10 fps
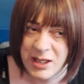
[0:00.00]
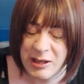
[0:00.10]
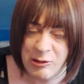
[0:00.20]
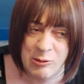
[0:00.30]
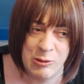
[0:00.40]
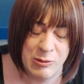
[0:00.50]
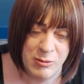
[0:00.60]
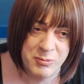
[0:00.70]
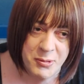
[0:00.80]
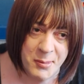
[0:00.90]

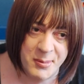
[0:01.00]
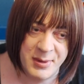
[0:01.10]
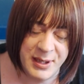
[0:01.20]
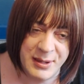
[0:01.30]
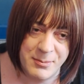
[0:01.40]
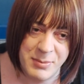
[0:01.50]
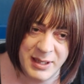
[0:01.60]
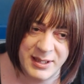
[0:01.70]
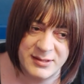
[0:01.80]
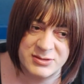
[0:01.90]
probably
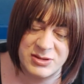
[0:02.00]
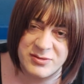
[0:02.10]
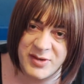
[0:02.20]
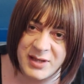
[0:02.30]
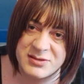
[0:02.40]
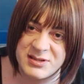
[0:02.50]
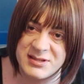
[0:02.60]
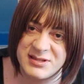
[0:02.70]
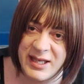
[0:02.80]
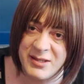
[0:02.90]
back in
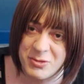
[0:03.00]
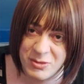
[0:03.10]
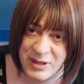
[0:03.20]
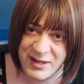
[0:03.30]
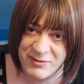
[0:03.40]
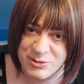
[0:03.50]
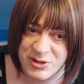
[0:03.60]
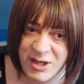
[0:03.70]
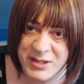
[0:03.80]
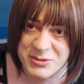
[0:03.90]
2010 or
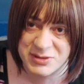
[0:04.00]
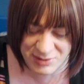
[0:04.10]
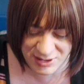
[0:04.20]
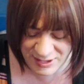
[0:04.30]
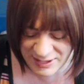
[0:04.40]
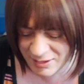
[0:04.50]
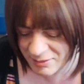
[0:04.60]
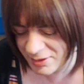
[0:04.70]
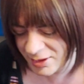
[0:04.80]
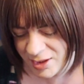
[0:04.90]
9 or something like that.
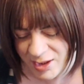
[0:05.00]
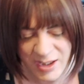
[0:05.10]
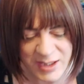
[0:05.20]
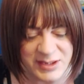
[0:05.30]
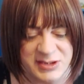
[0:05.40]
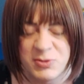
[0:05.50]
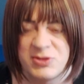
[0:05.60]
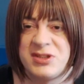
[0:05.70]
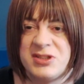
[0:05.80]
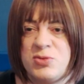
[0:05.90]
And this was
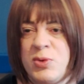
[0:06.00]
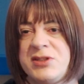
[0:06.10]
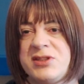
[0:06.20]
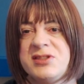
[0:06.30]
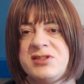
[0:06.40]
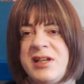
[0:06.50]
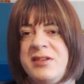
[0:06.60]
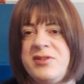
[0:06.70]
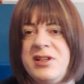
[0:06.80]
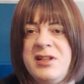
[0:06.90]
the Switch to
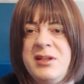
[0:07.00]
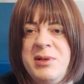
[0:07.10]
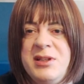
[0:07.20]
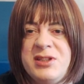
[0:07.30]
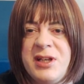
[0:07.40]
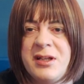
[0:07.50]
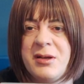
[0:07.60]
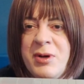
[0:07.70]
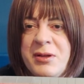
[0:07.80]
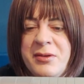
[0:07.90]
Safety DB Schenker
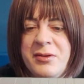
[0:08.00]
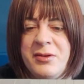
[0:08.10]
one.